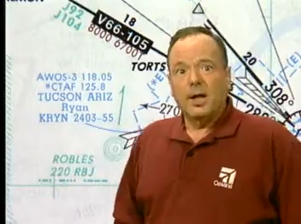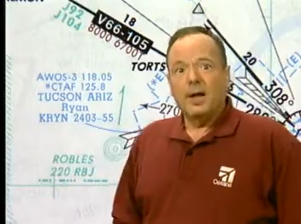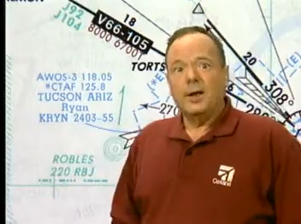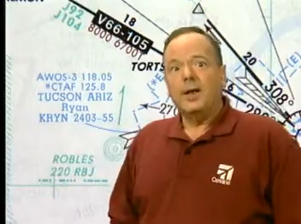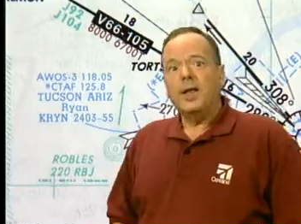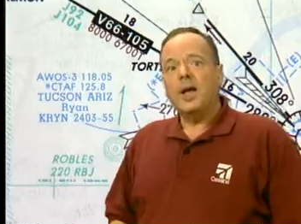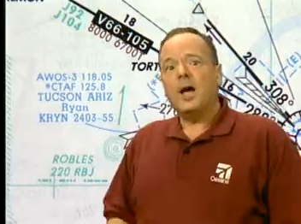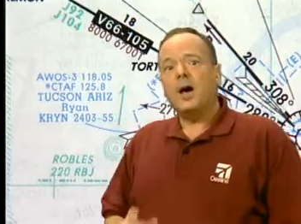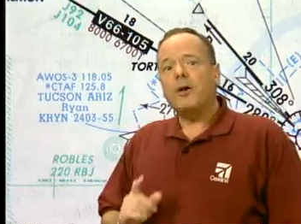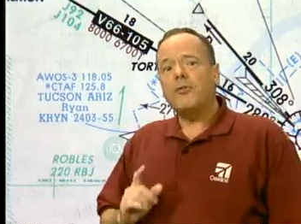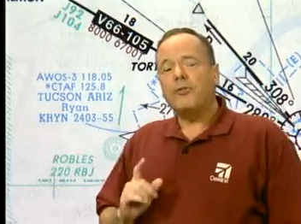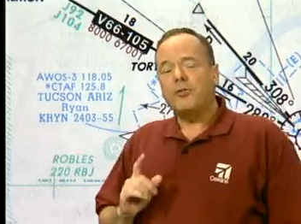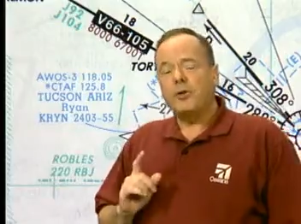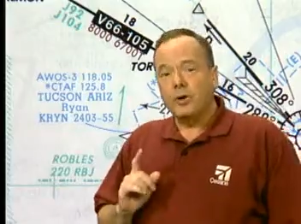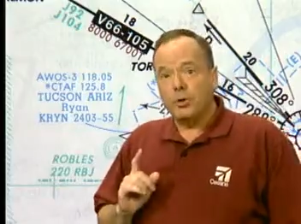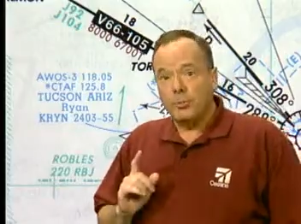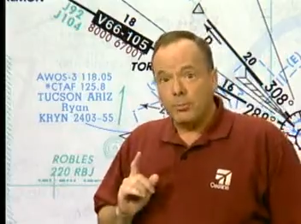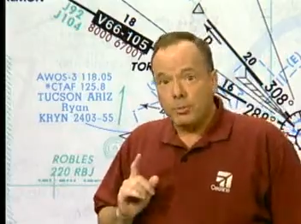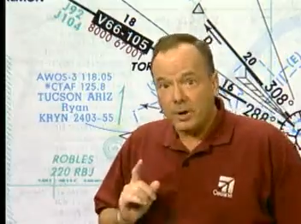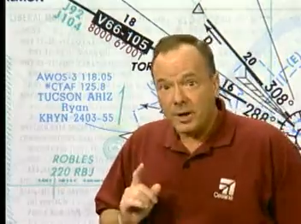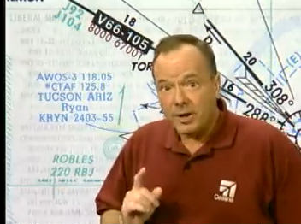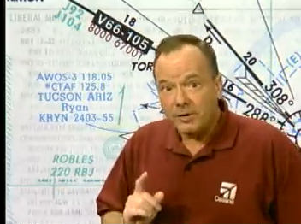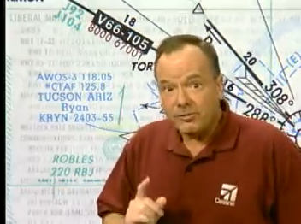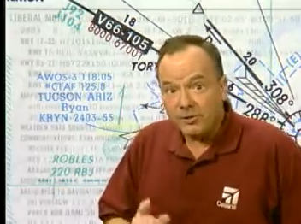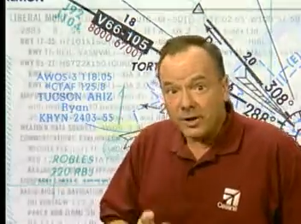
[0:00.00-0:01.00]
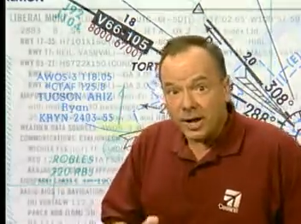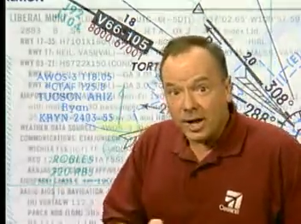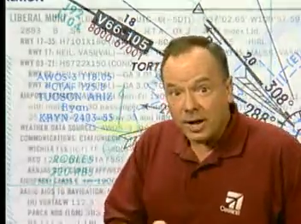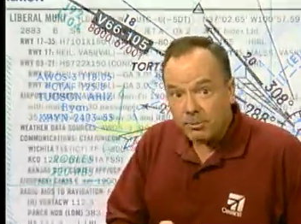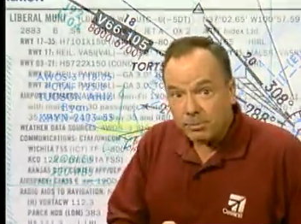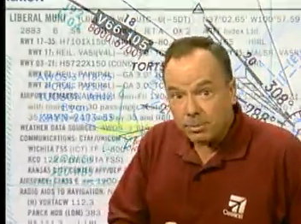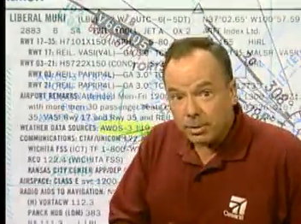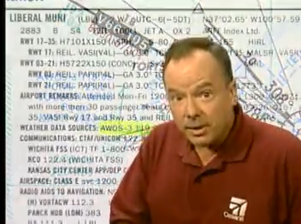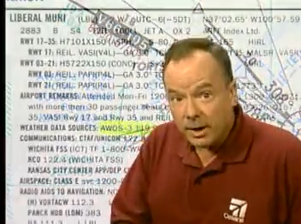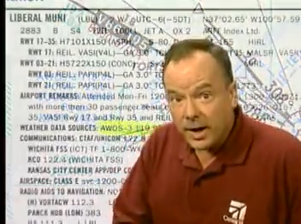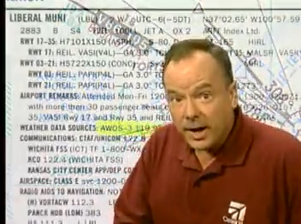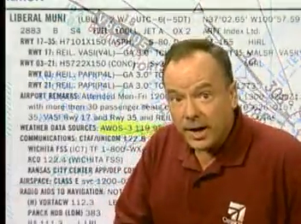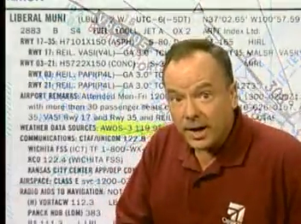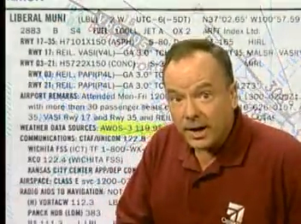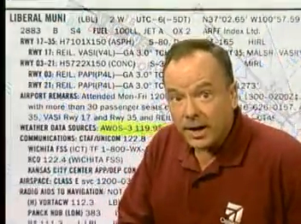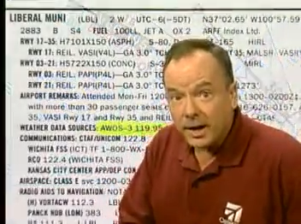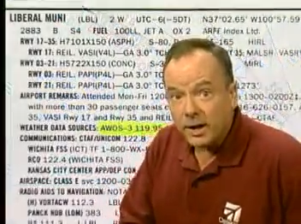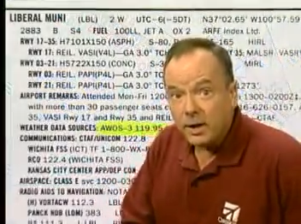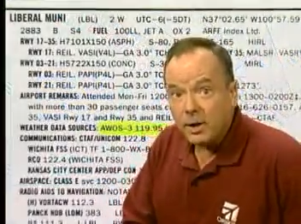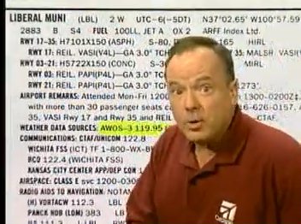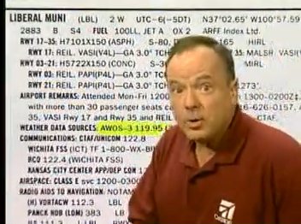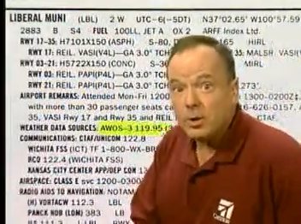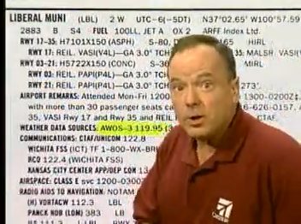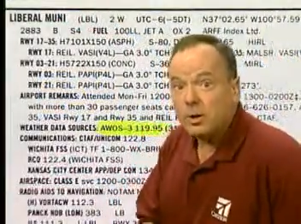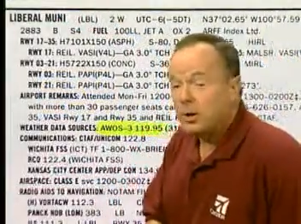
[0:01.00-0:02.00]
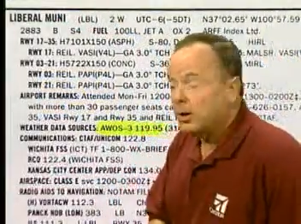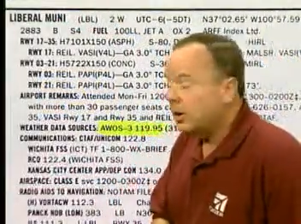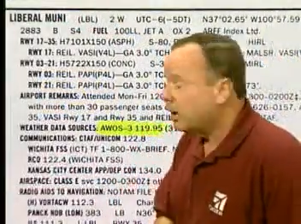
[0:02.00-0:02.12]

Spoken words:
Now, for your pre-flight planning, you can